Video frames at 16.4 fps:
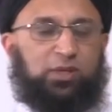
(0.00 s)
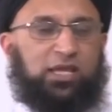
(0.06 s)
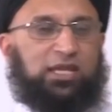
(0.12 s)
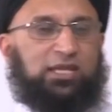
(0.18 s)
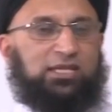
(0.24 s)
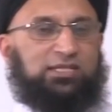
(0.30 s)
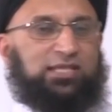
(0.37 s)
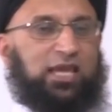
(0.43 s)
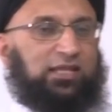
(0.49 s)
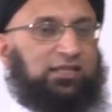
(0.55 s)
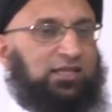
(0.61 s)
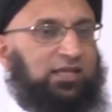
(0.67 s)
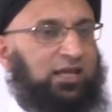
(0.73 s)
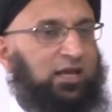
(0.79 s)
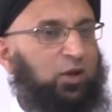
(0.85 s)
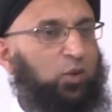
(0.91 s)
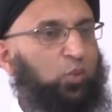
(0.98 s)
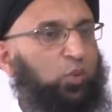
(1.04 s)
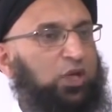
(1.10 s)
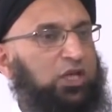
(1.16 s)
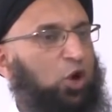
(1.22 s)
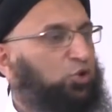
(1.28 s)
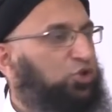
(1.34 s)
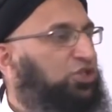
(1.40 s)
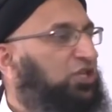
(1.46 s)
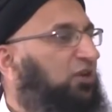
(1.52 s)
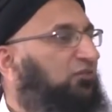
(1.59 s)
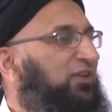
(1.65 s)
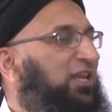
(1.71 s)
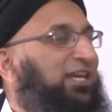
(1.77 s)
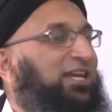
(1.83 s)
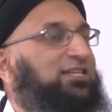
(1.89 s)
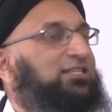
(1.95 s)
to me and he said, We don't
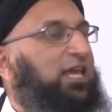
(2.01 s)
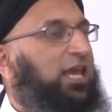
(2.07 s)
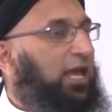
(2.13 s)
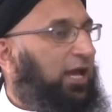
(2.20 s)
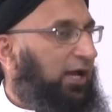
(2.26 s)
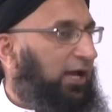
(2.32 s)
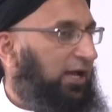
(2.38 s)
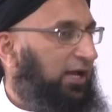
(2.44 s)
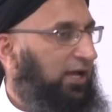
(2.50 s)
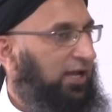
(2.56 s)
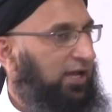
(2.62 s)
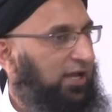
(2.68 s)
serve niggers here.